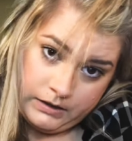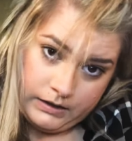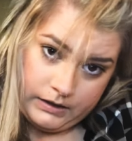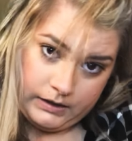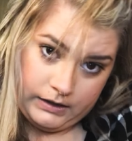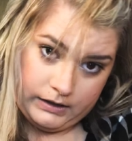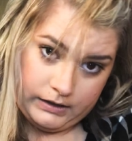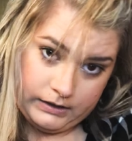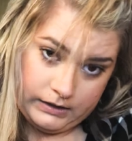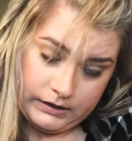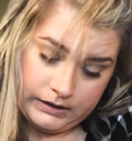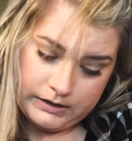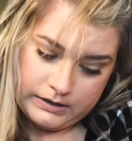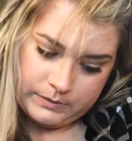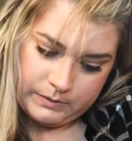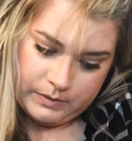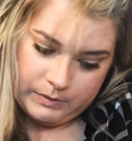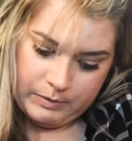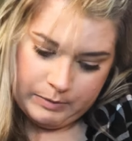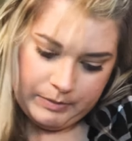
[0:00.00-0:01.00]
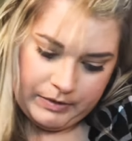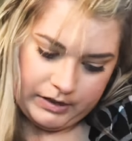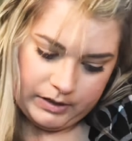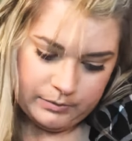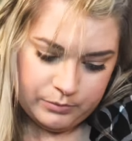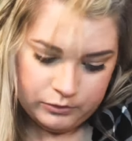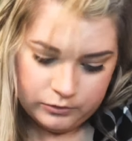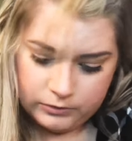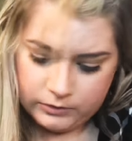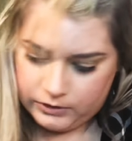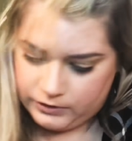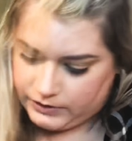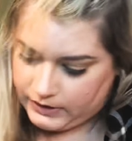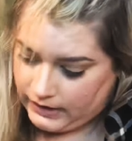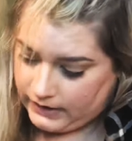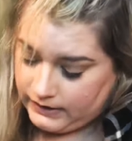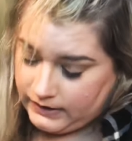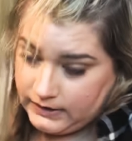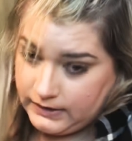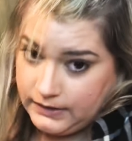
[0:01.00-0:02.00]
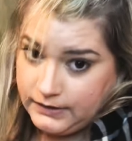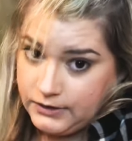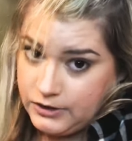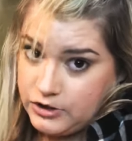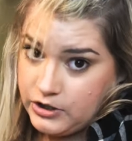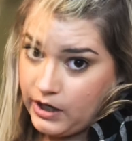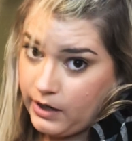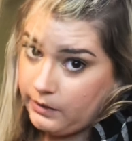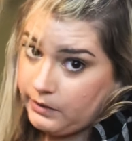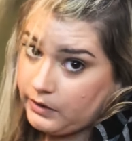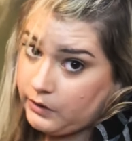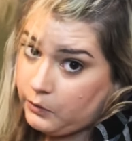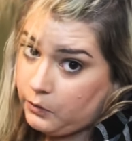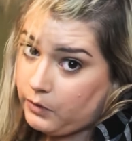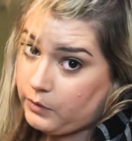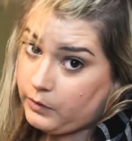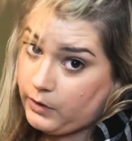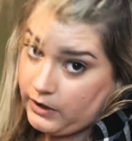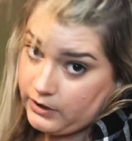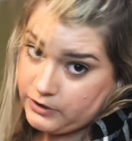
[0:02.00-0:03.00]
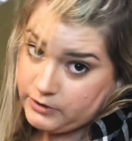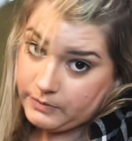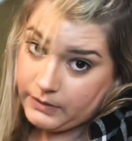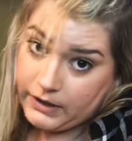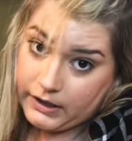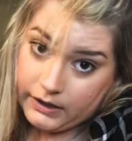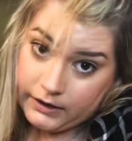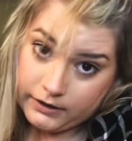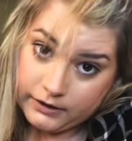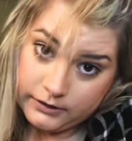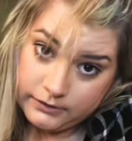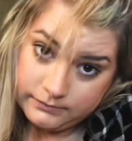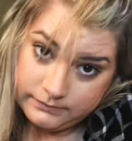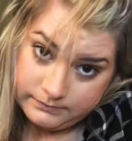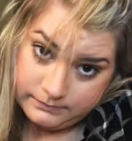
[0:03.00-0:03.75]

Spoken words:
And we've been by the pool all day and I didn't shower or wash my hair.